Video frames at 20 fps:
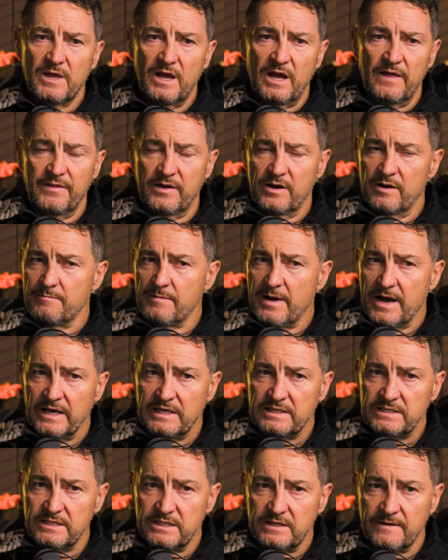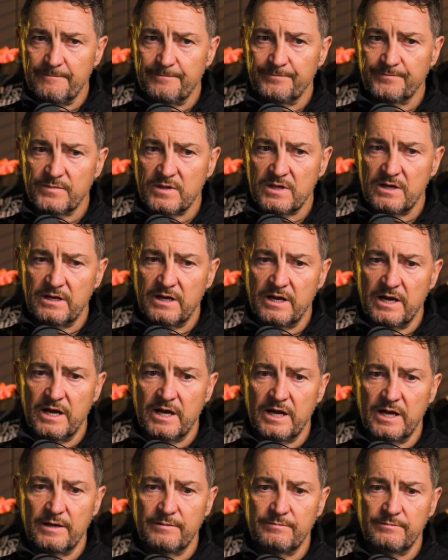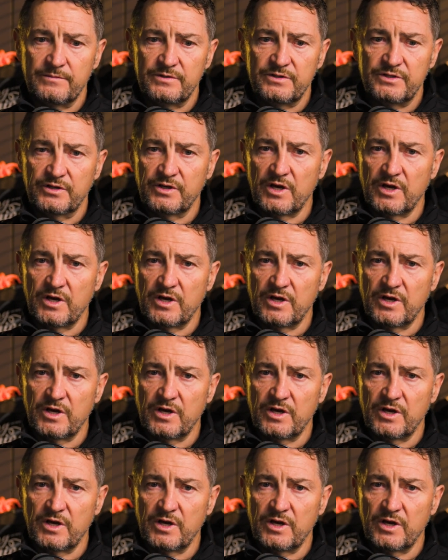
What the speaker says: and they're amazing to